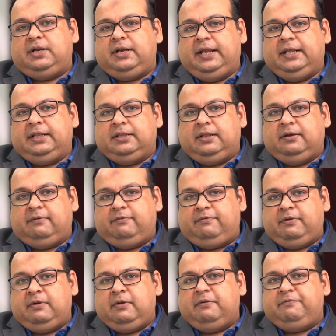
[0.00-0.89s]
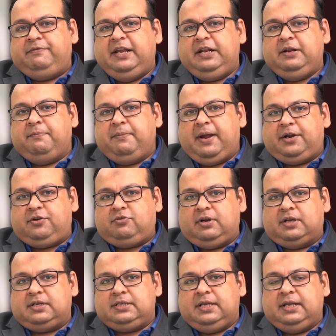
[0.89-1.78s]
in the feed
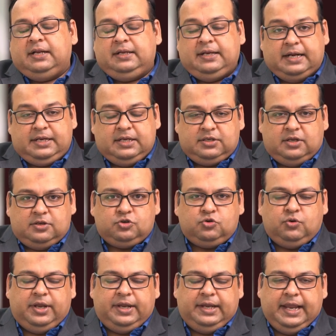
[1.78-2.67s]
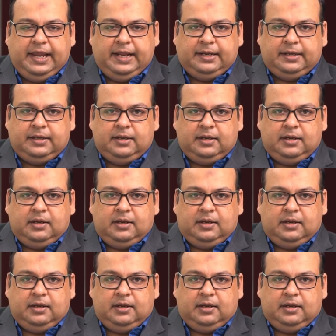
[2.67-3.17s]
matrix, that is also a gain.